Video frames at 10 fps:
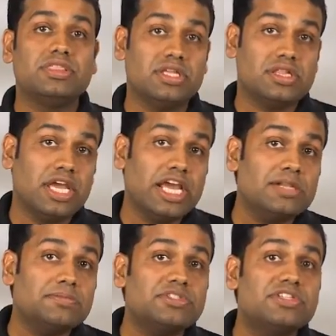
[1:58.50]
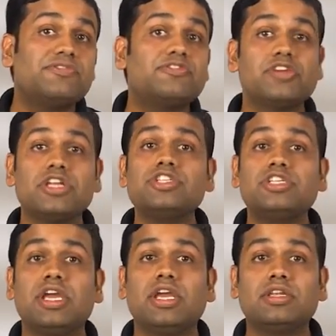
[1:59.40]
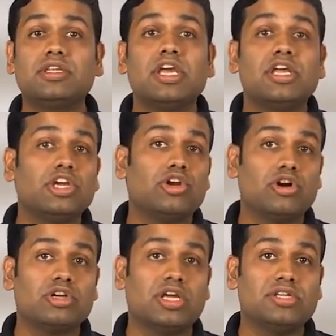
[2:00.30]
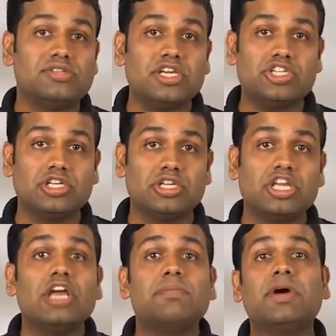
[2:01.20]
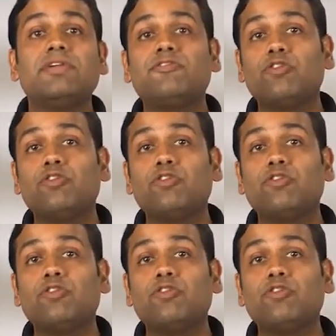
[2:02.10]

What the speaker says: This helps differentiate their organization by